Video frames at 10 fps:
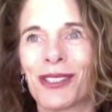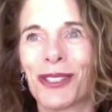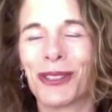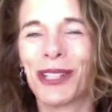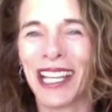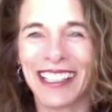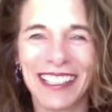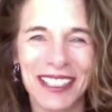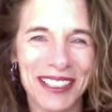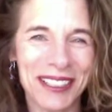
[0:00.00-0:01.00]
to
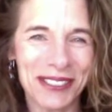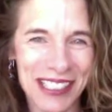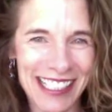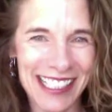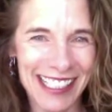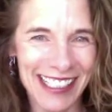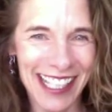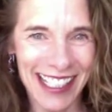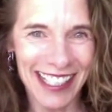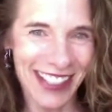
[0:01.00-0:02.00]
analytically reason
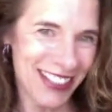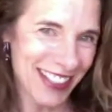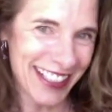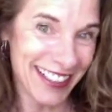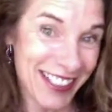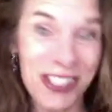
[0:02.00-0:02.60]
and other things.